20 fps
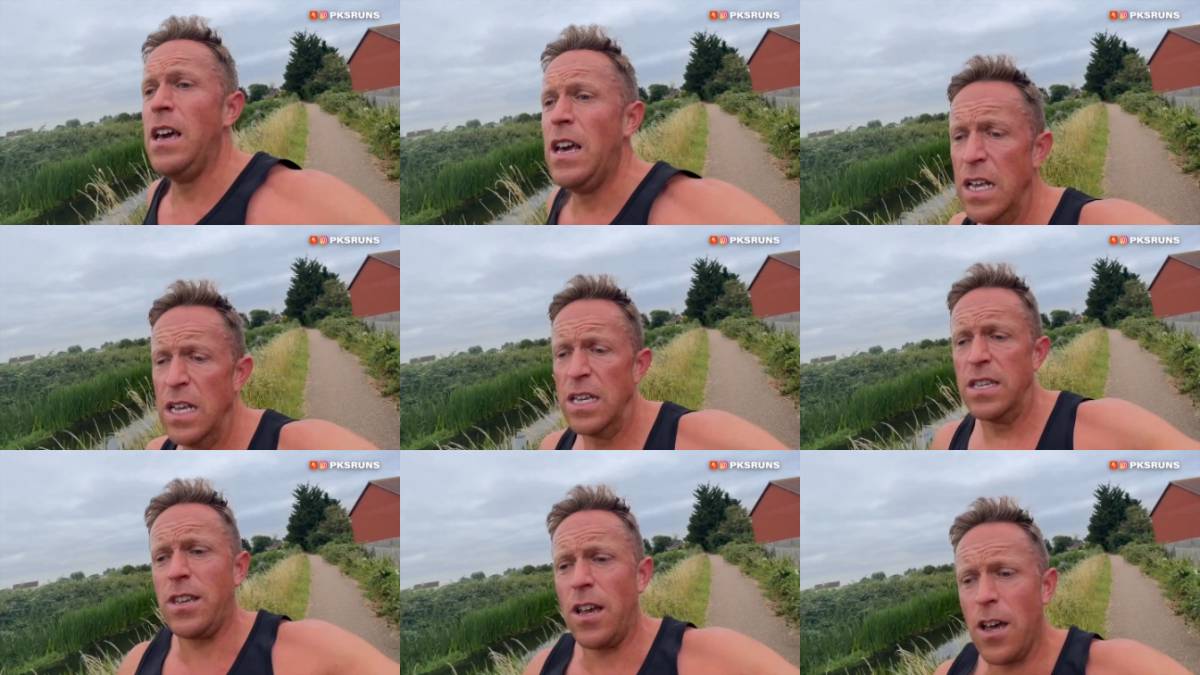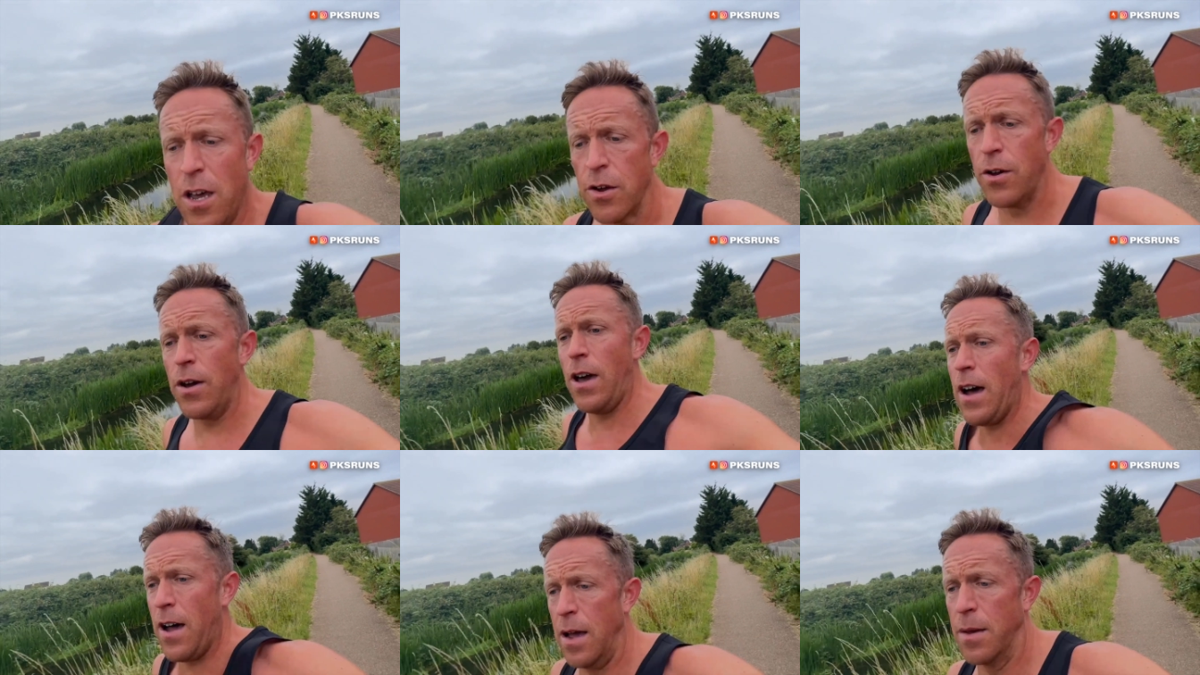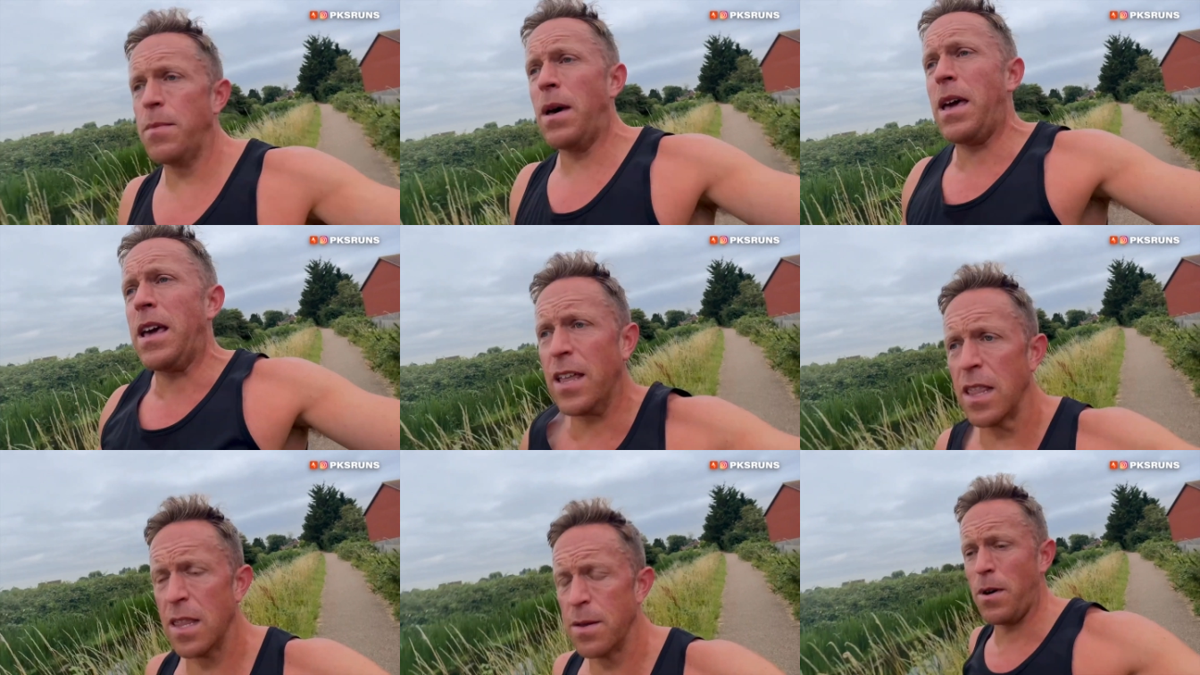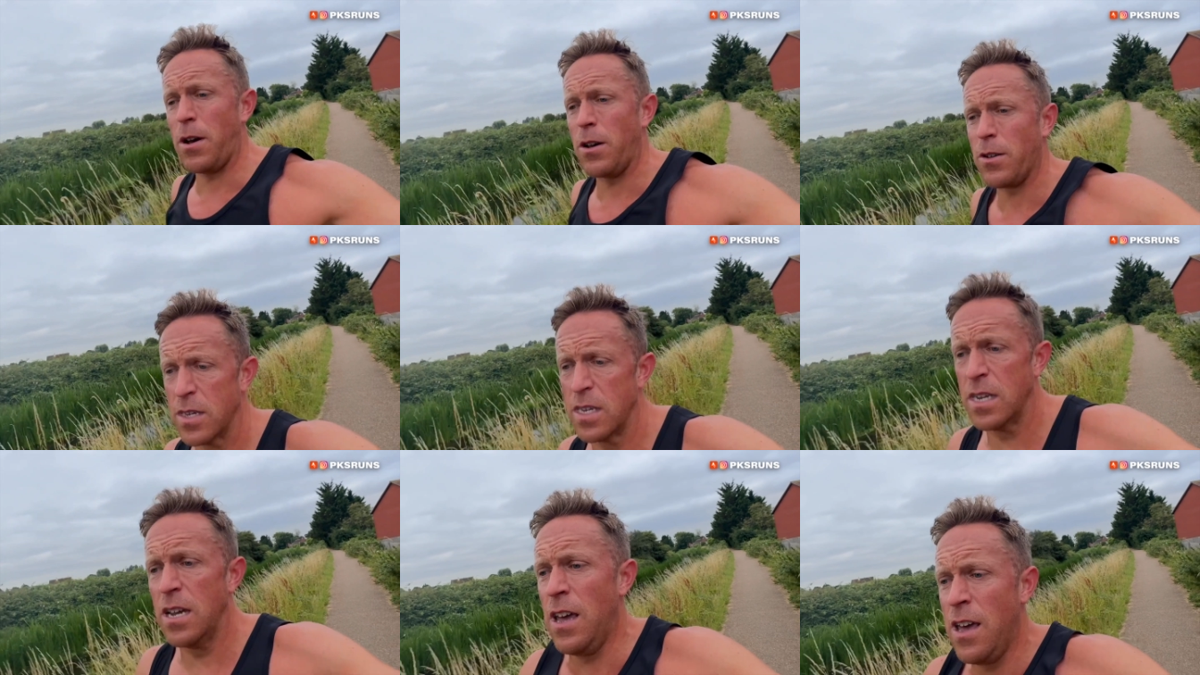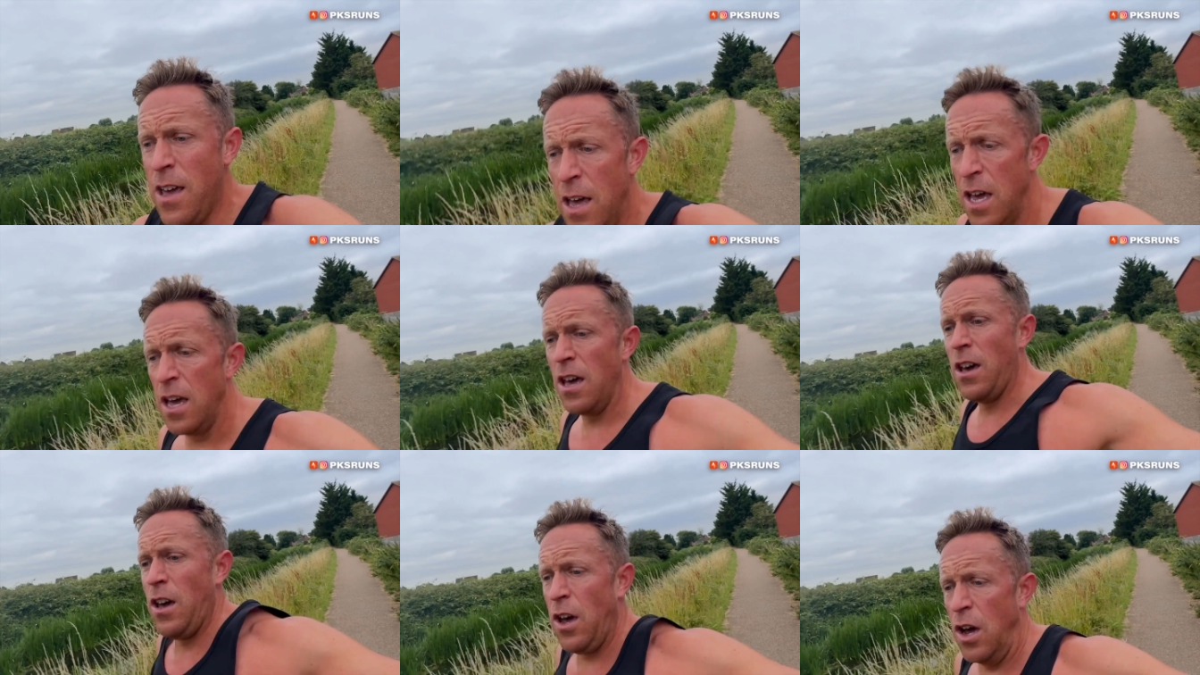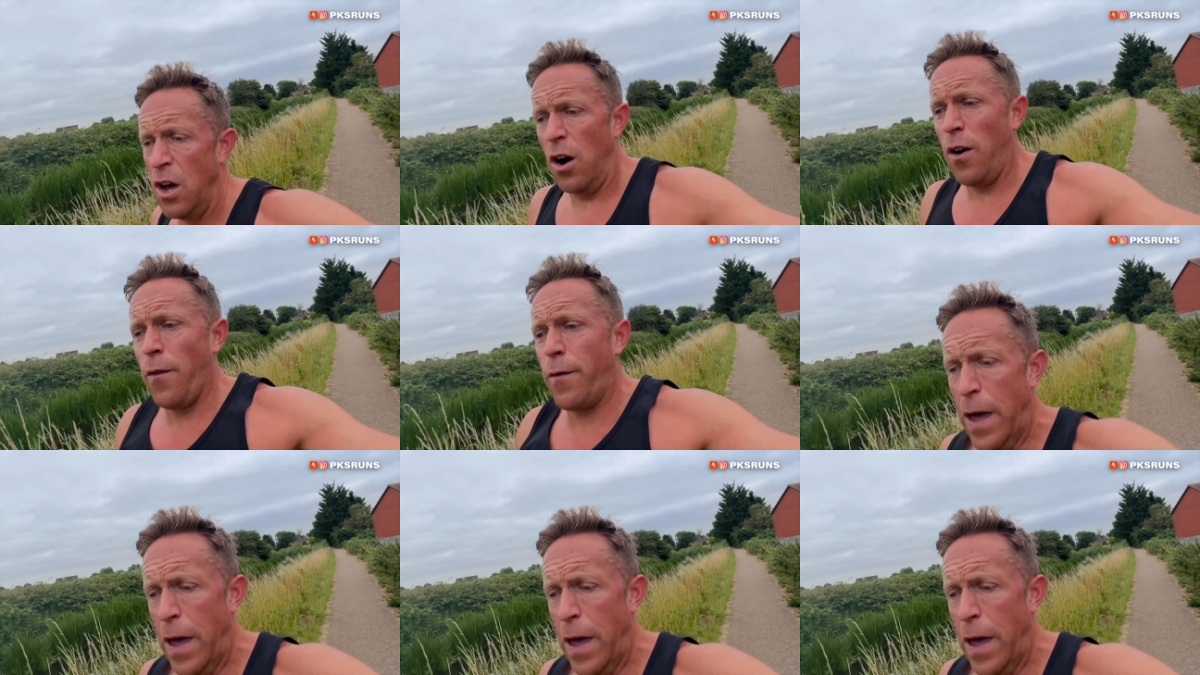So I'm making the most of